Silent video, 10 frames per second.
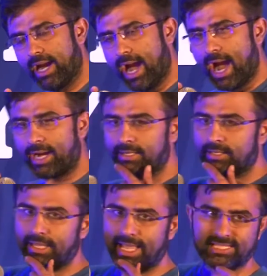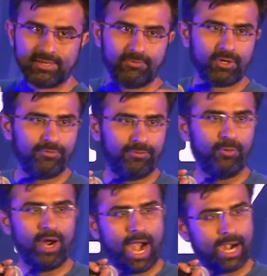And except for a
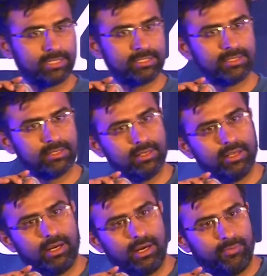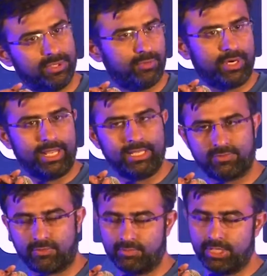few hands which were raised
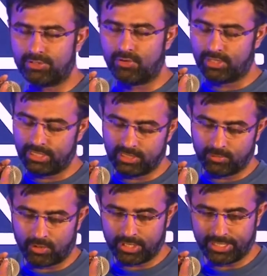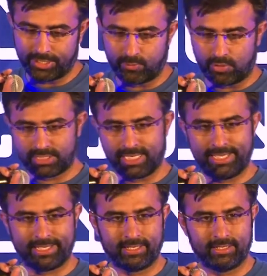from this corner in the morning, it was
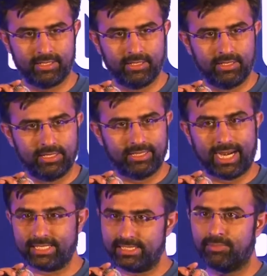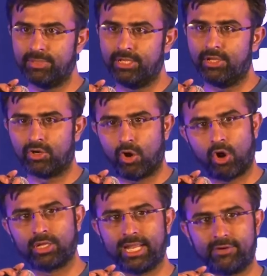like, that is something
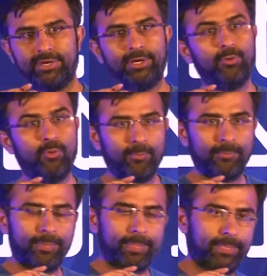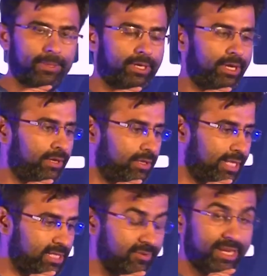wrong that we do. Okay?
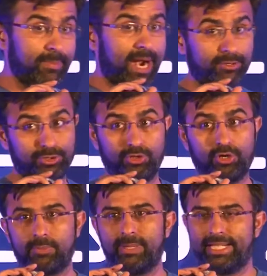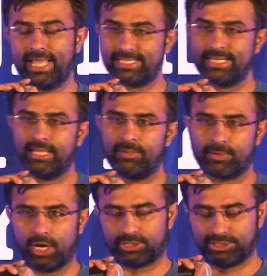That's very bad. You should not be testing in
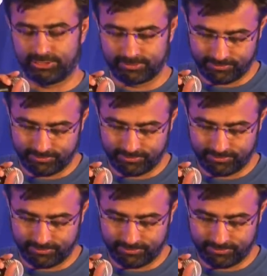production.